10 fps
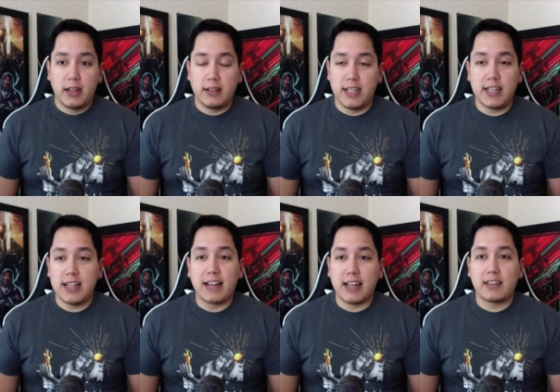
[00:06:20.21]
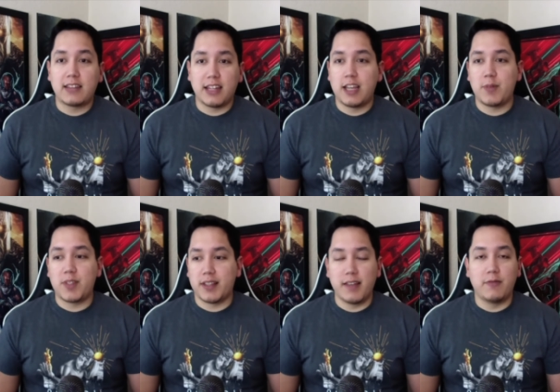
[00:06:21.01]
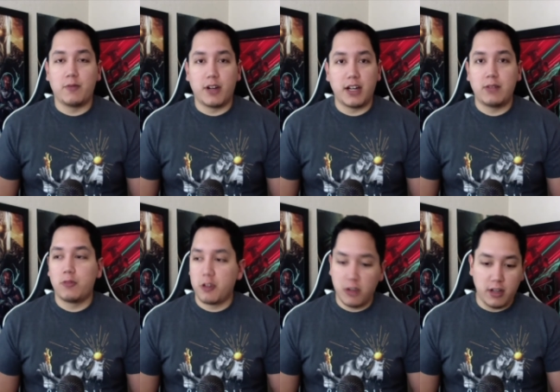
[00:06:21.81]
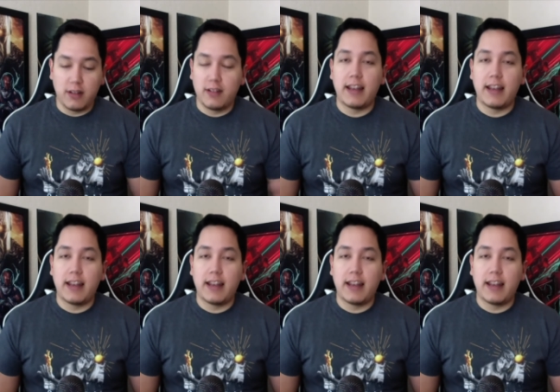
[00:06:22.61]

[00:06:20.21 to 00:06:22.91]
did not like the name Slave One, well, good.